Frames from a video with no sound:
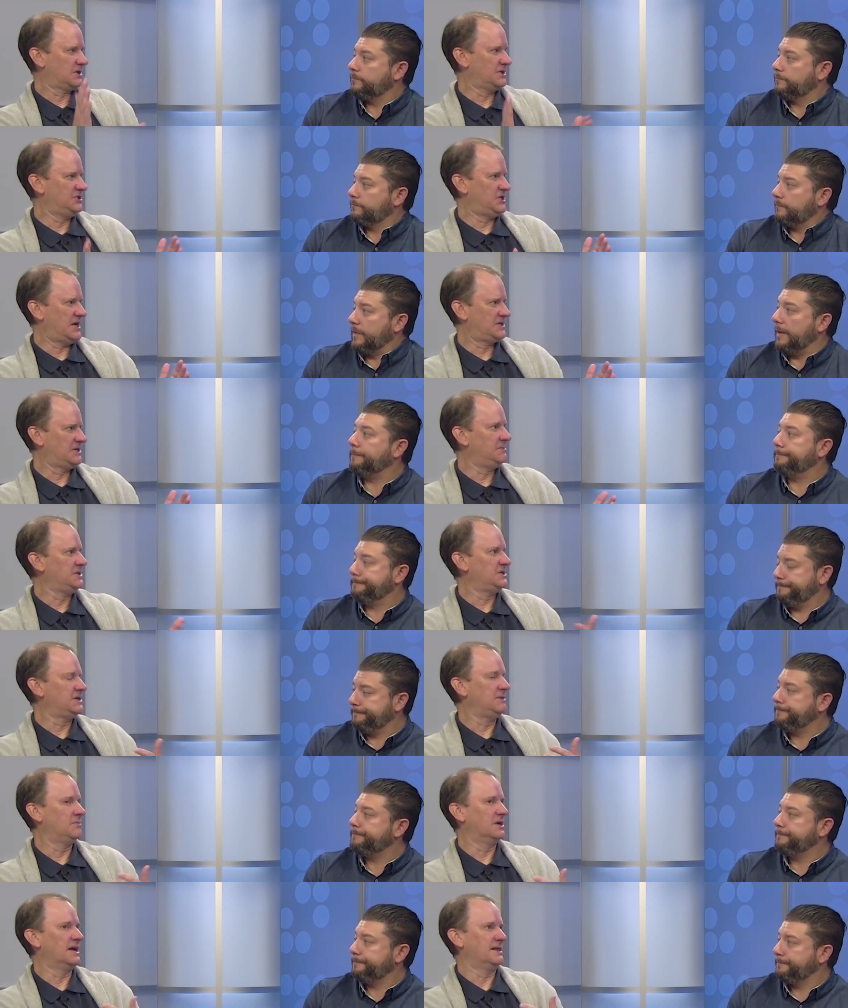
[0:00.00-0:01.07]
Speaker 1: ChatGPT,
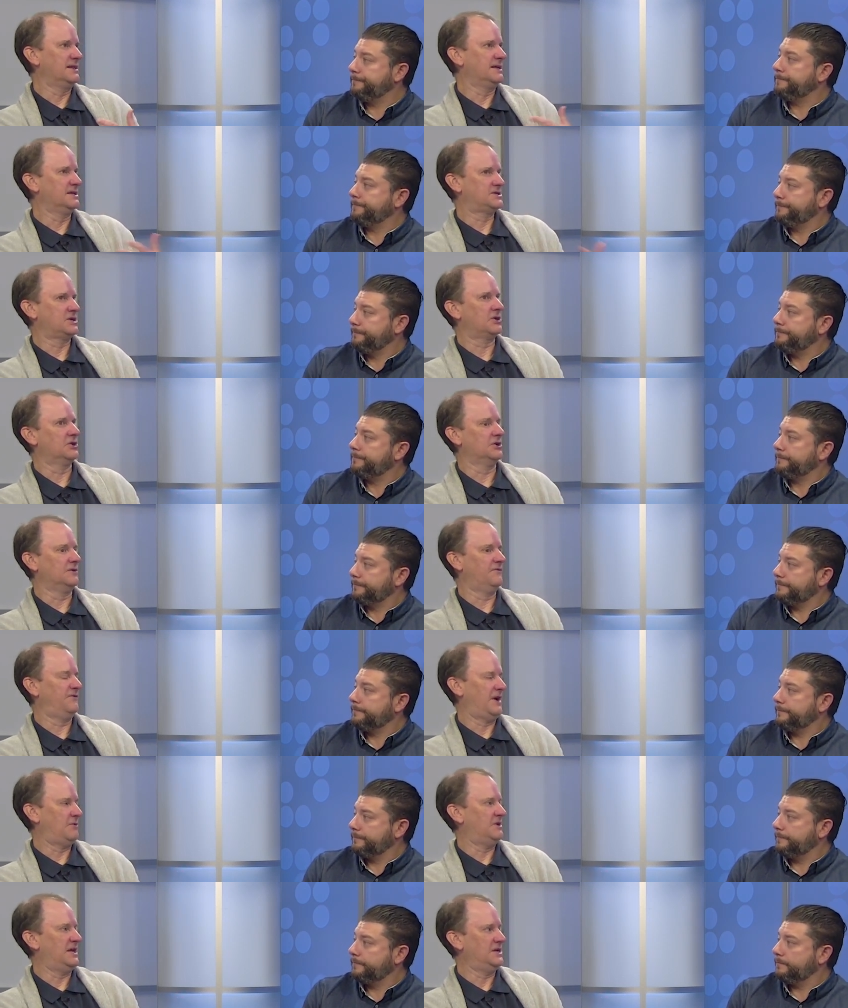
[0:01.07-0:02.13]
yep. but I think it's a good
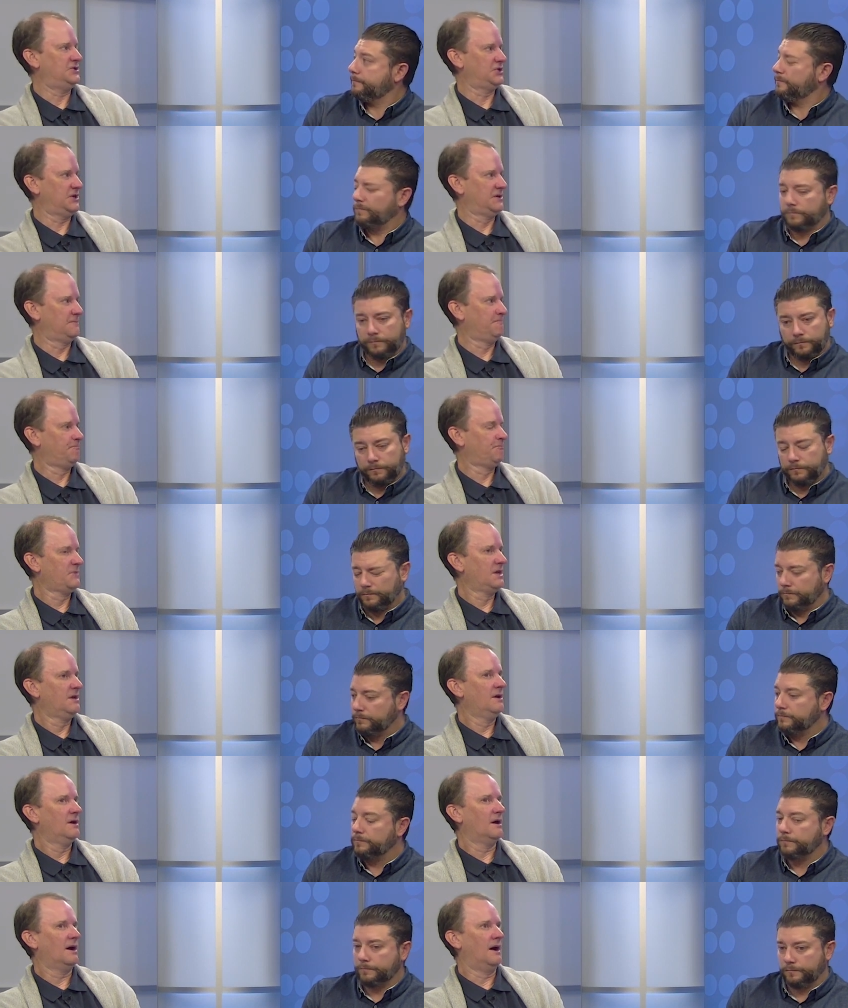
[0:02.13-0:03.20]
foundation.
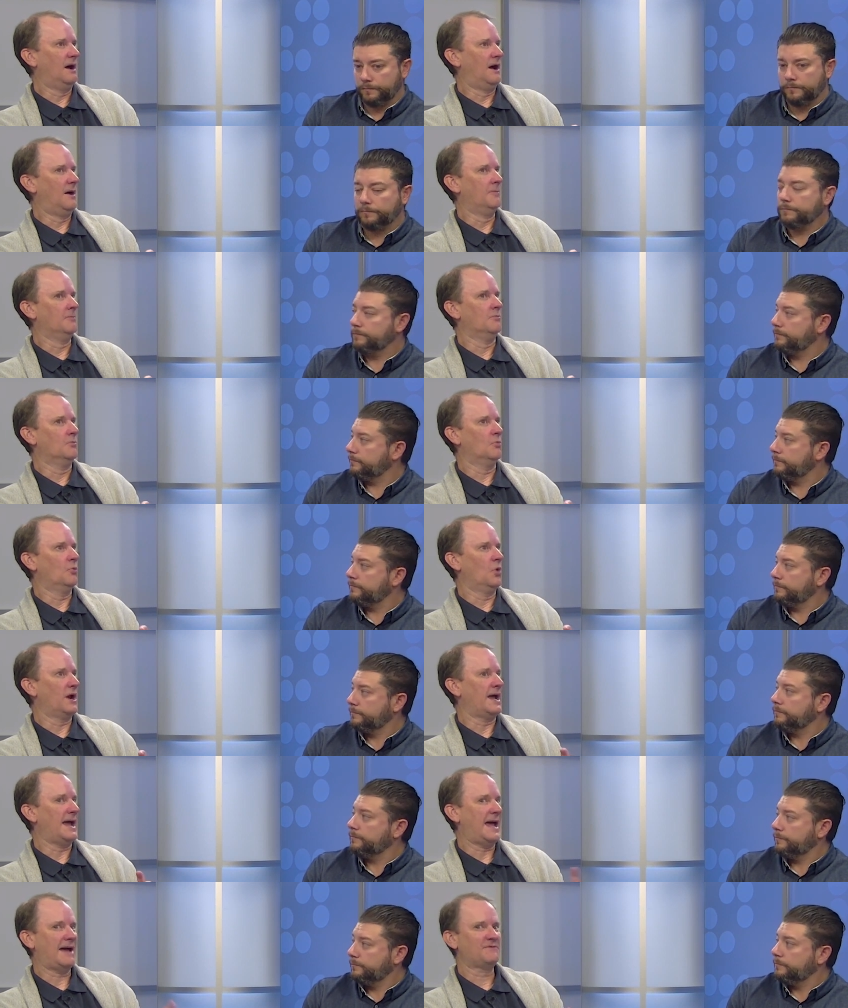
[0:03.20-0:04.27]
Um, what
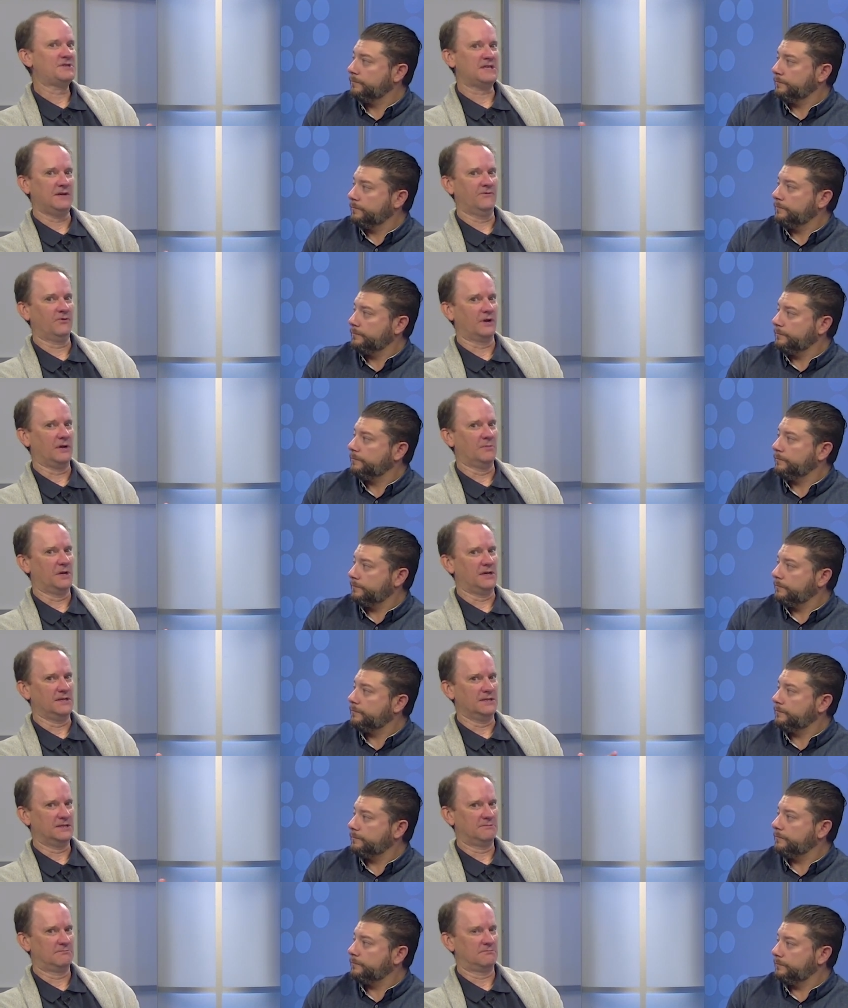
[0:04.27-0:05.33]
I have seen for anybody
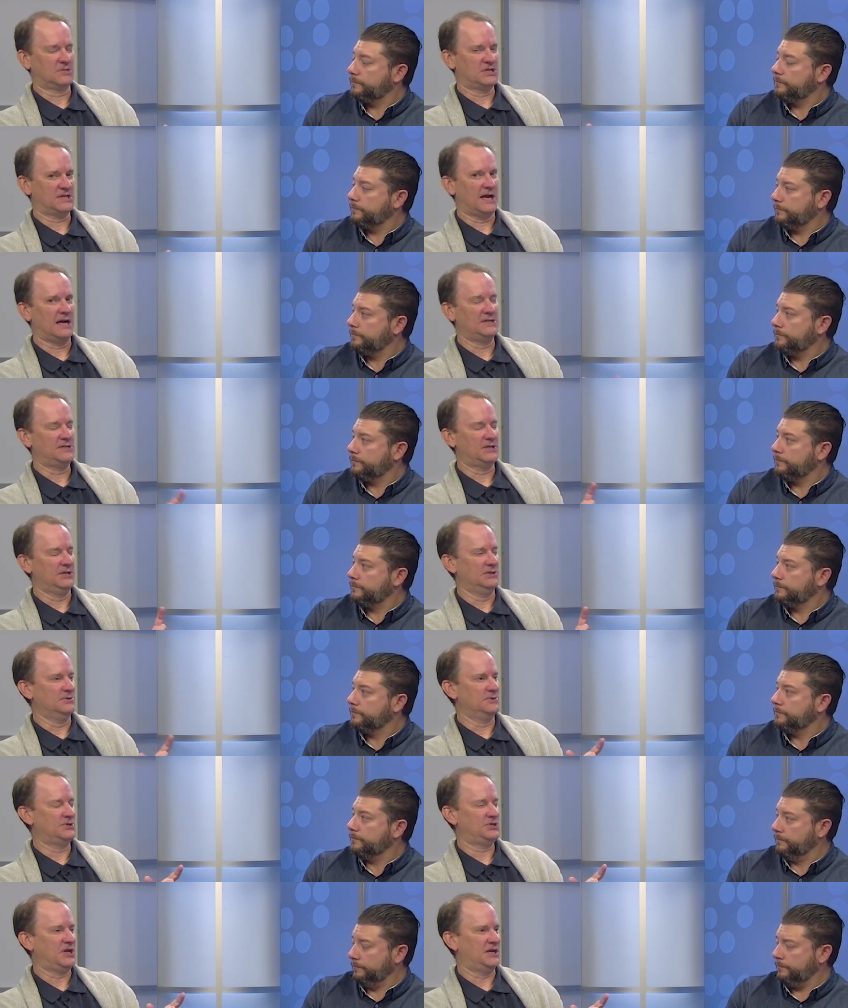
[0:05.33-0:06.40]
that decides to
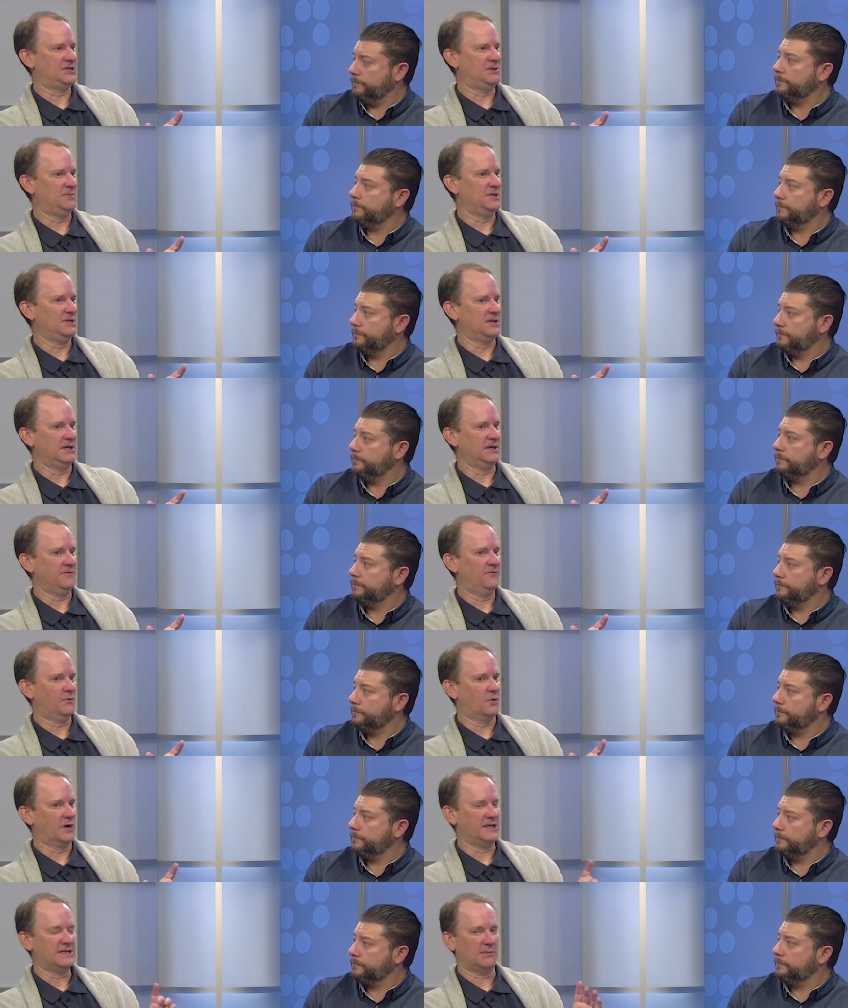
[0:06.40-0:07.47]
use mm -hmm. ChatGPT
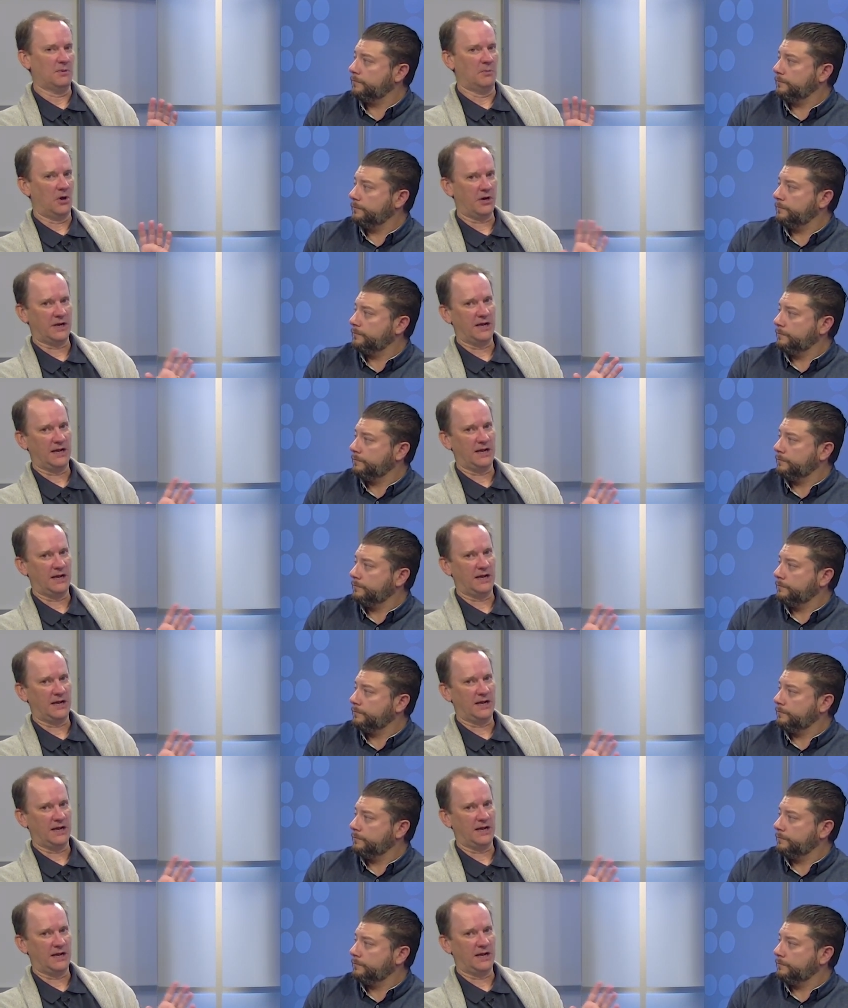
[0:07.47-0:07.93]
for any type of marketing